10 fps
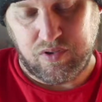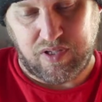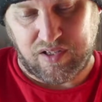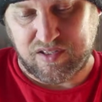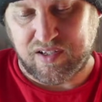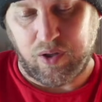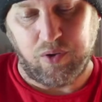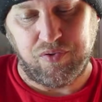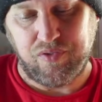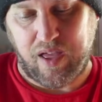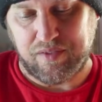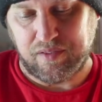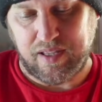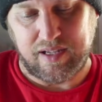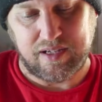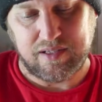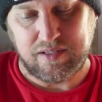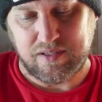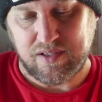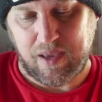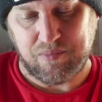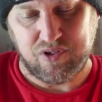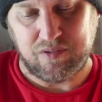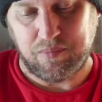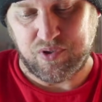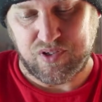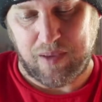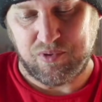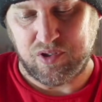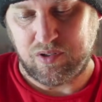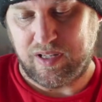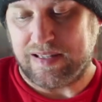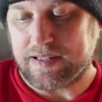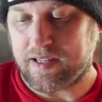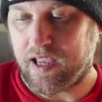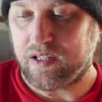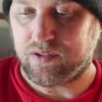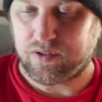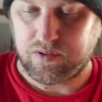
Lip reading: She's got stealth, athletics, deception, perception, insight.